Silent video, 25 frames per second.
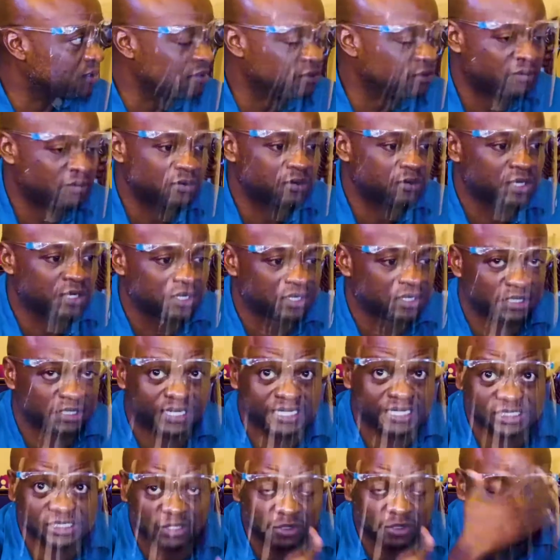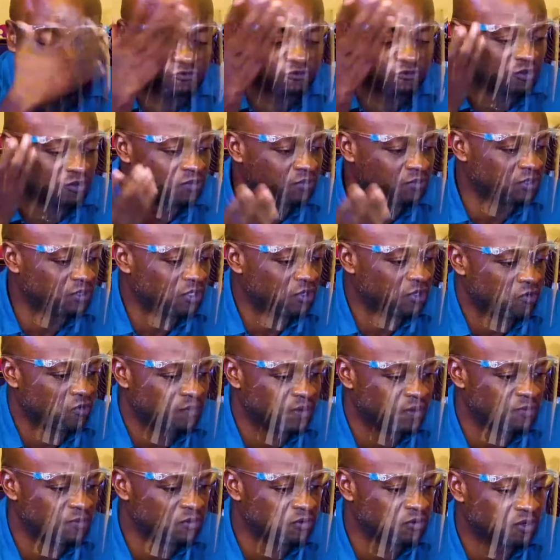you know, let alone from, you know,
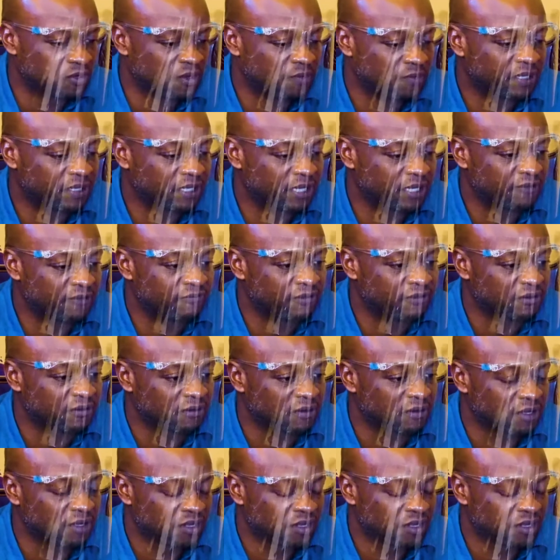people coming even.